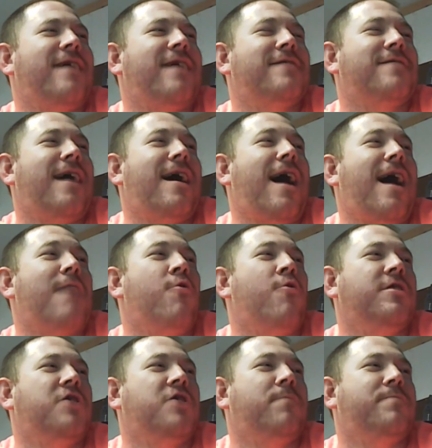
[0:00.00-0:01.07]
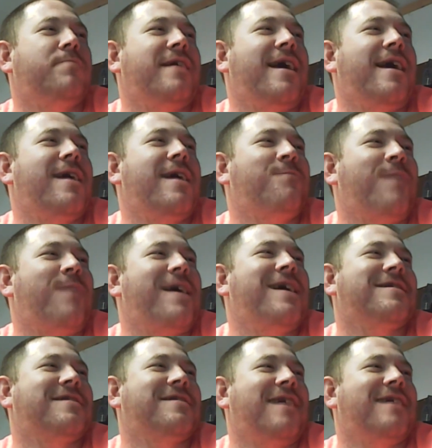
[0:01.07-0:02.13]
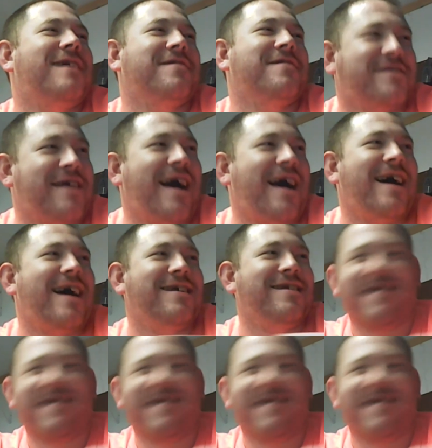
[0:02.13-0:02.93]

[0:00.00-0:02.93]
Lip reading: I wanted to jump the dang fence. I was excited.